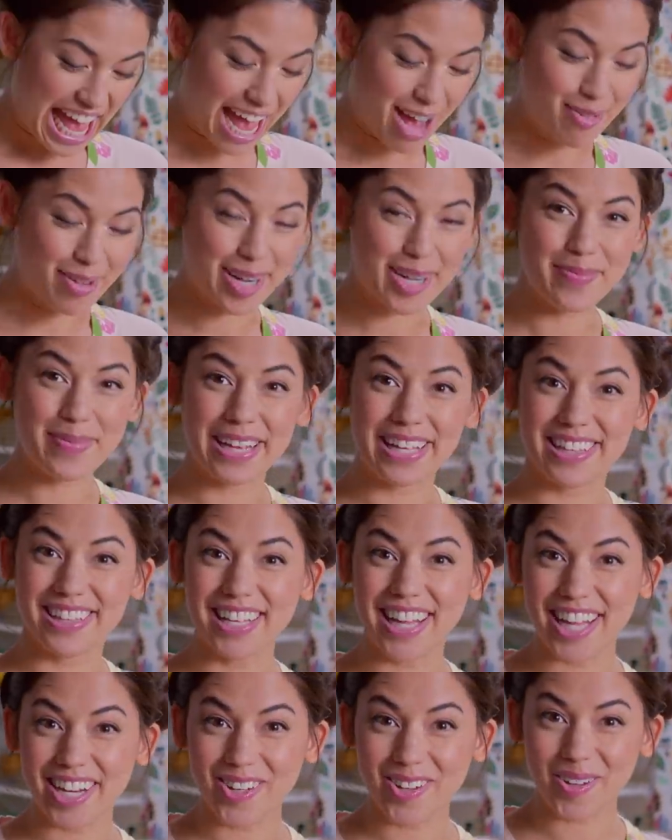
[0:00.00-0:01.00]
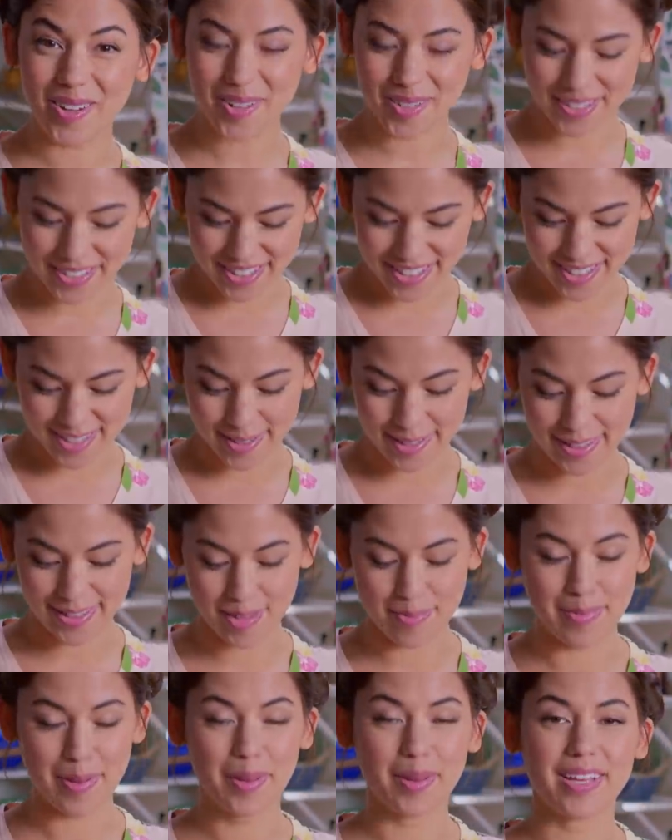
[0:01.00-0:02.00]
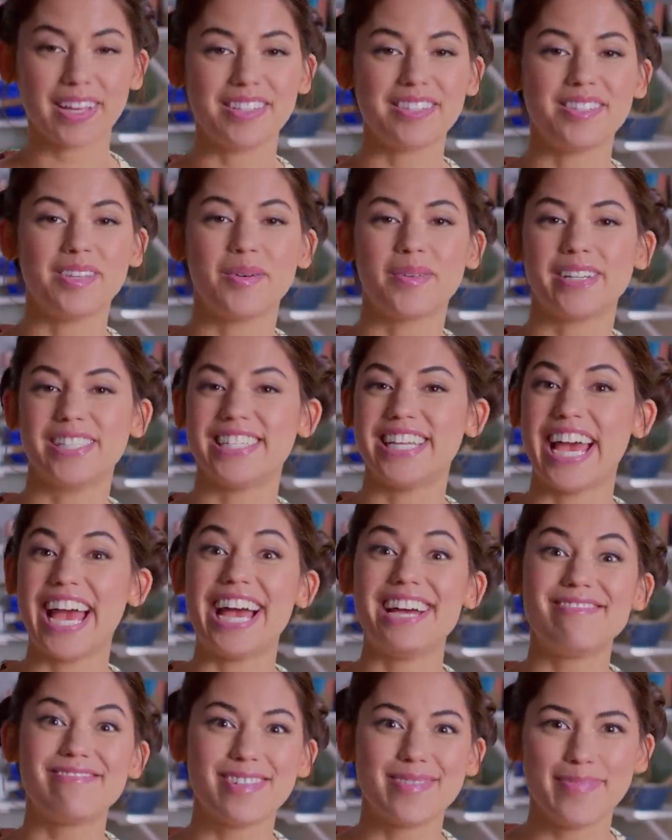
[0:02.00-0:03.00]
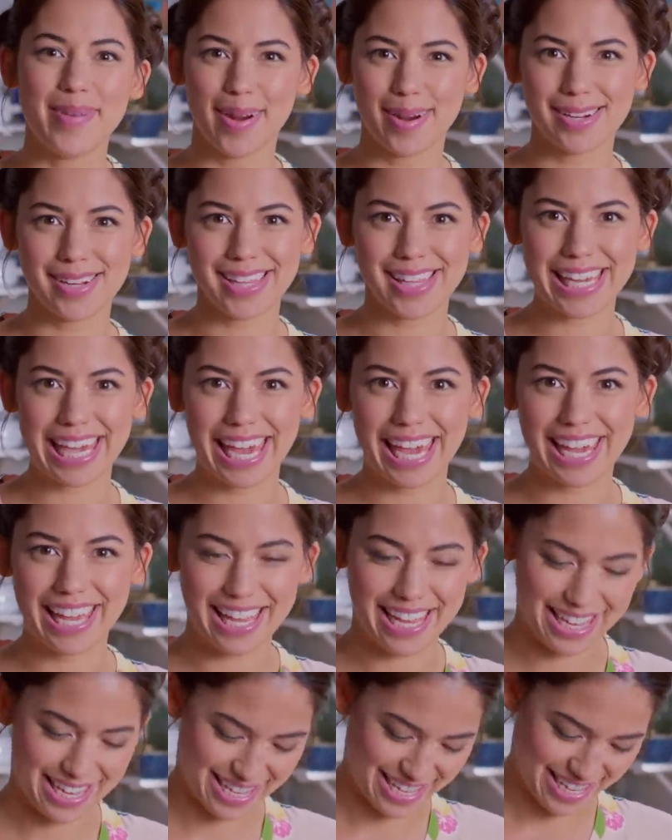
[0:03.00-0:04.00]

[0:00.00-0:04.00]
I wanna make a lot of holes so that the milk can soak into every part of the cake.